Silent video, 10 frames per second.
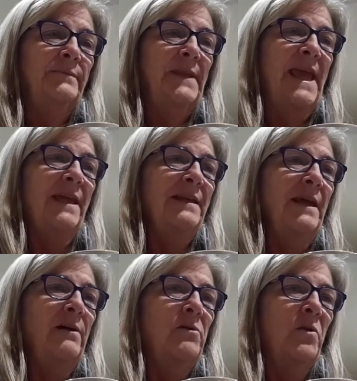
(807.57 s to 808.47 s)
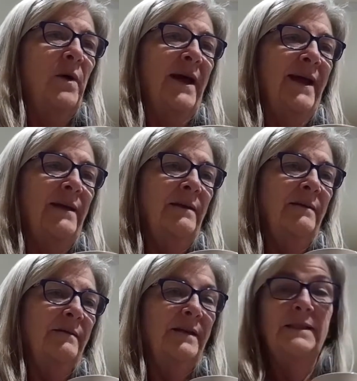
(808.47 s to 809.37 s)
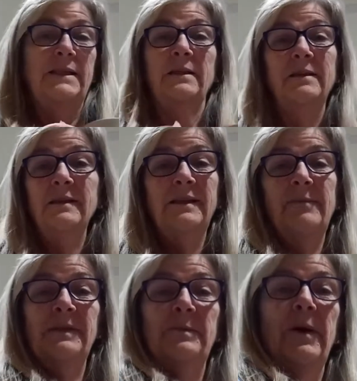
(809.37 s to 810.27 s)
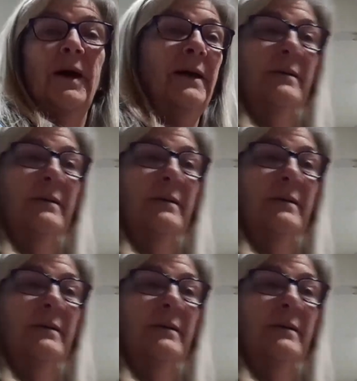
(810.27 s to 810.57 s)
canned elk away. It's still in the same spot.